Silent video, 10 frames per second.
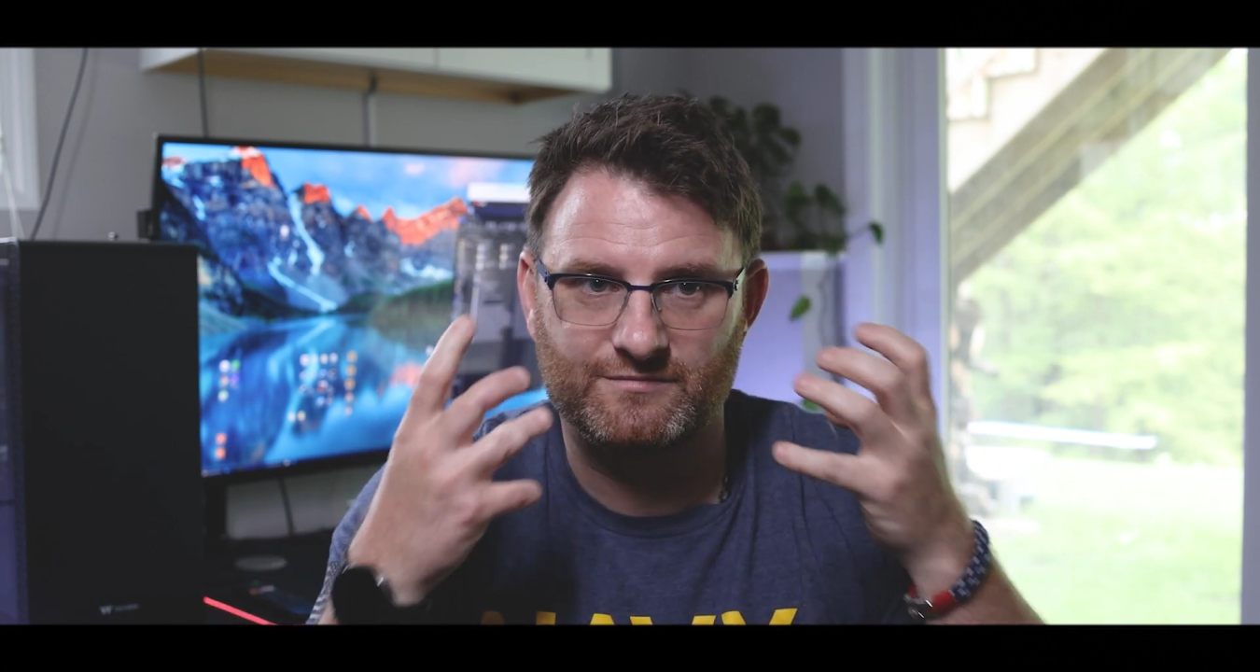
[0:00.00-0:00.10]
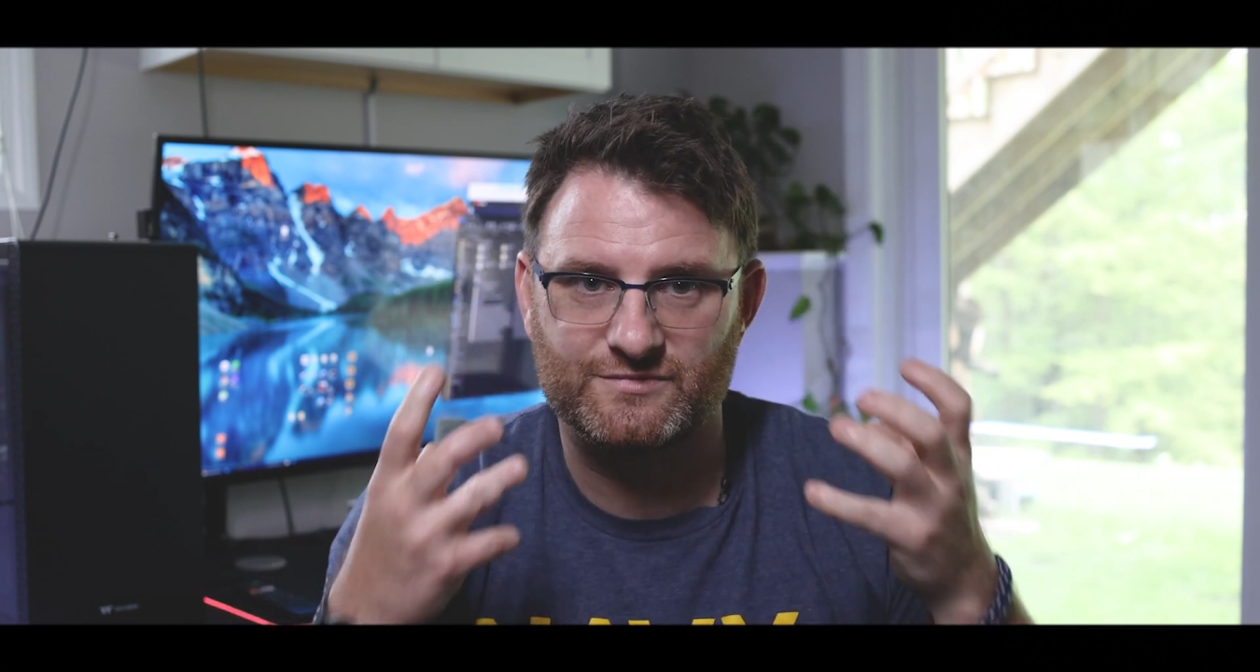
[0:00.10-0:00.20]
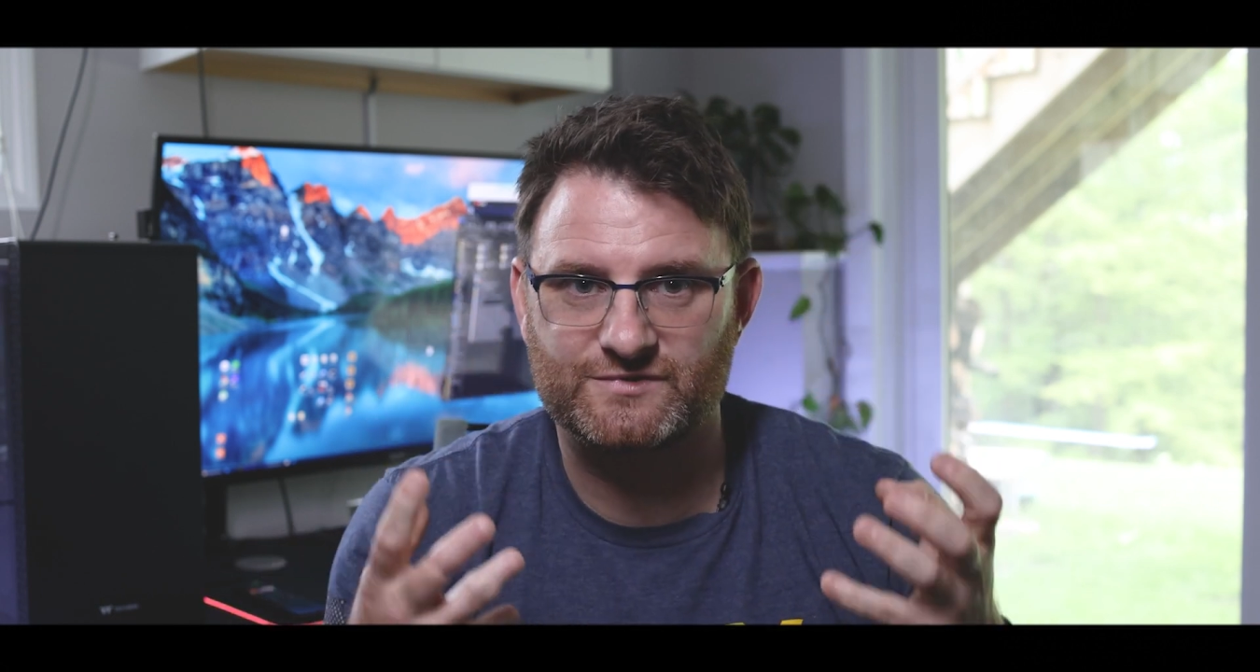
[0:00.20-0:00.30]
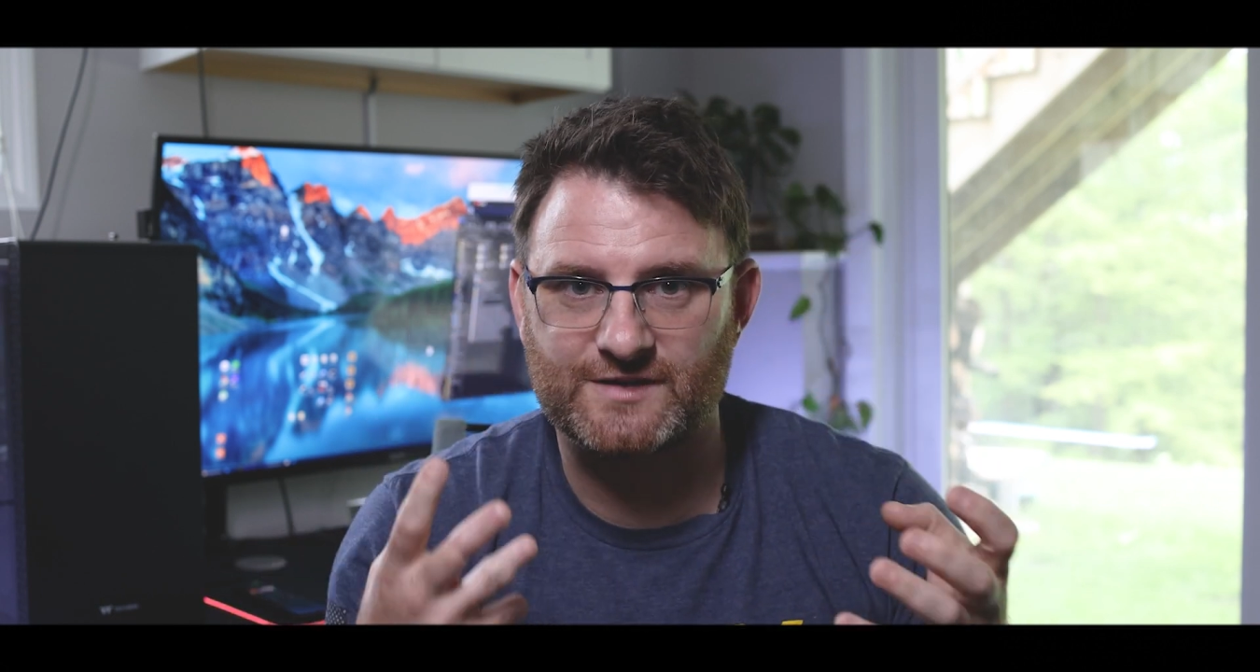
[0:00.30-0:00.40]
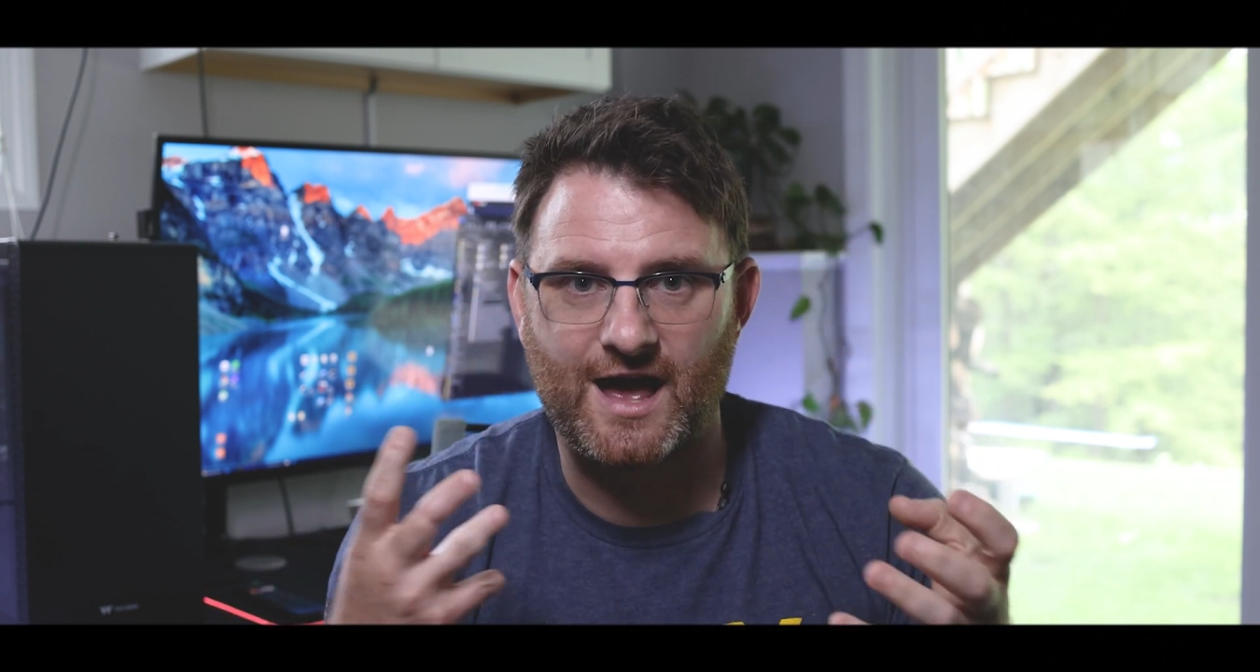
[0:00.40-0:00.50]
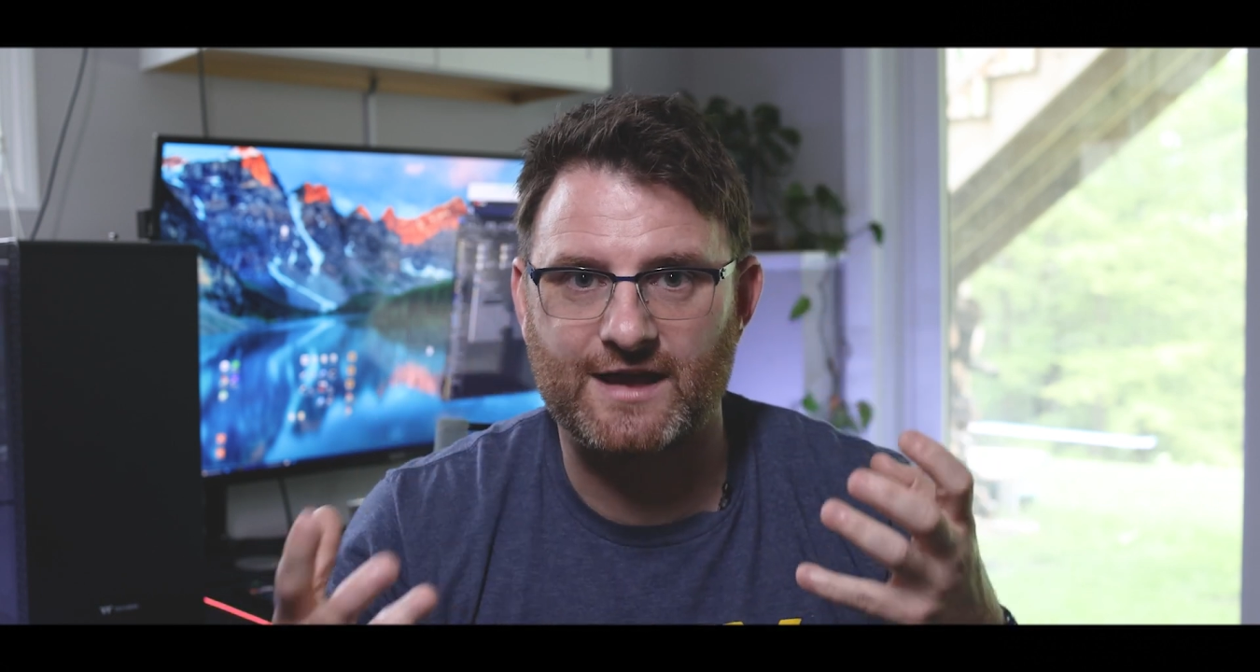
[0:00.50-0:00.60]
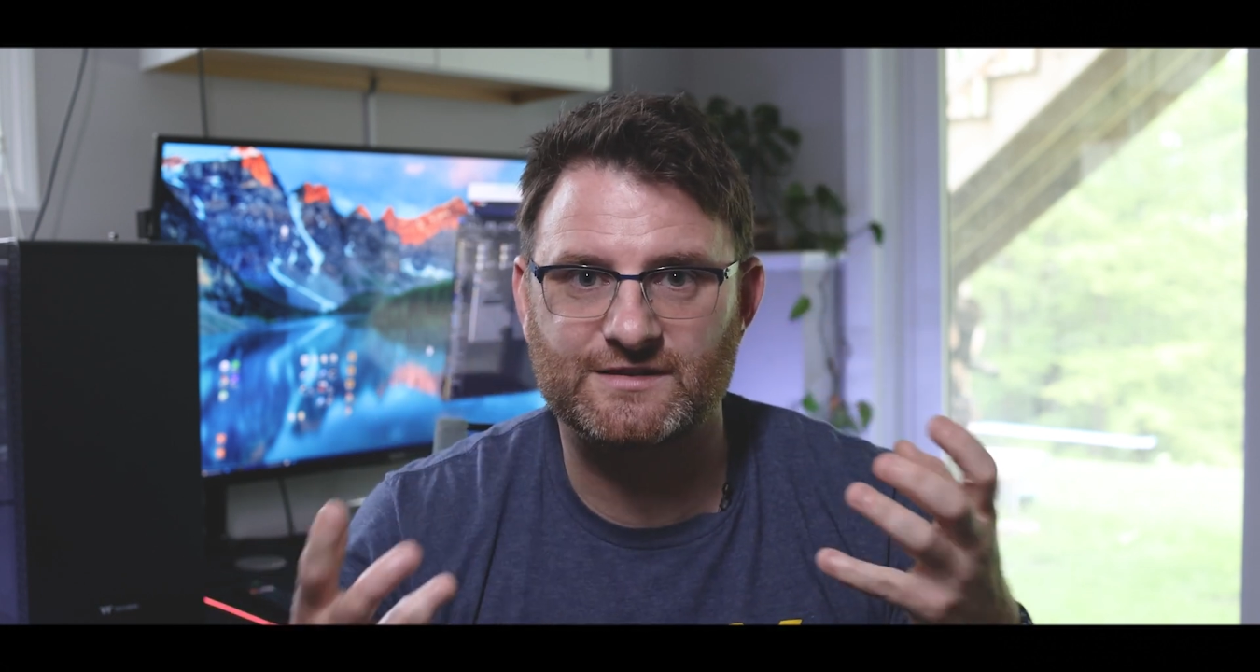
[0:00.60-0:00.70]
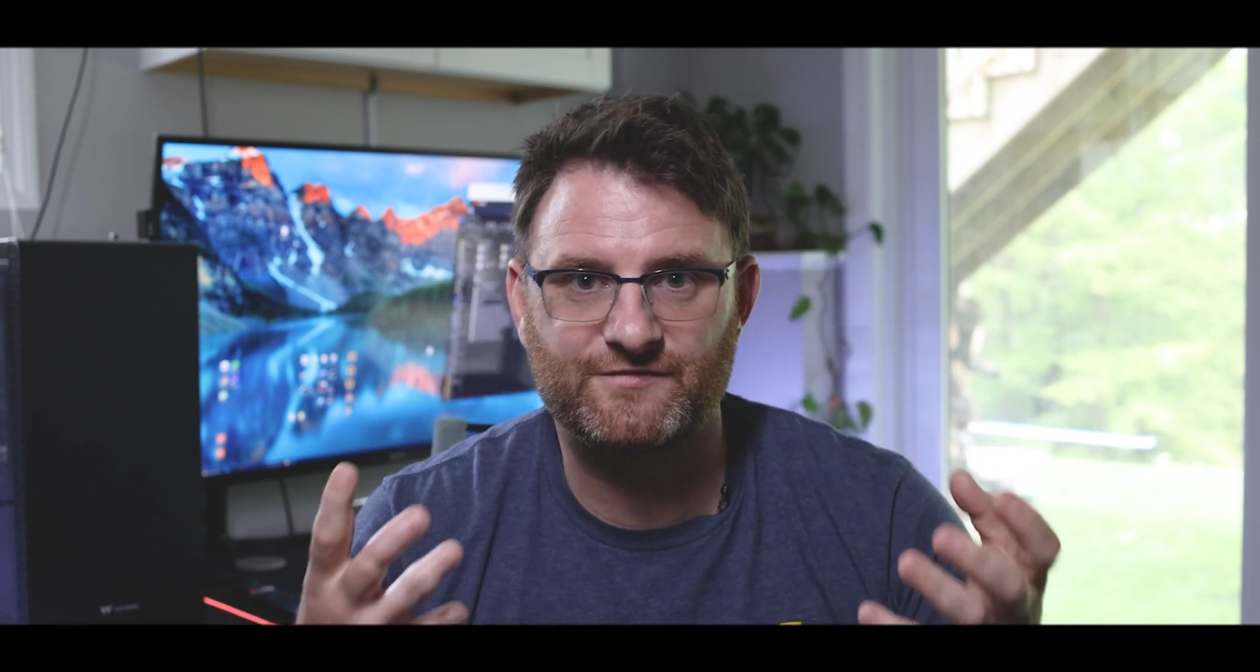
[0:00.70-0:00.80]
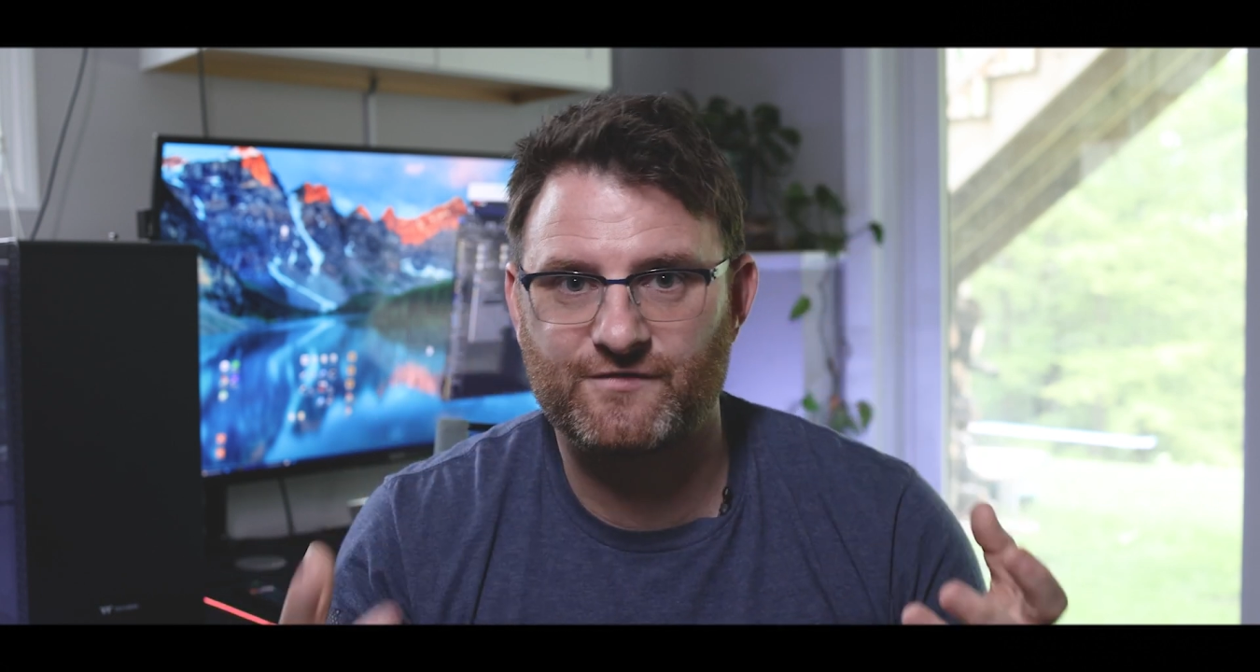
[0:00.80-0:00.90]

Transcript: size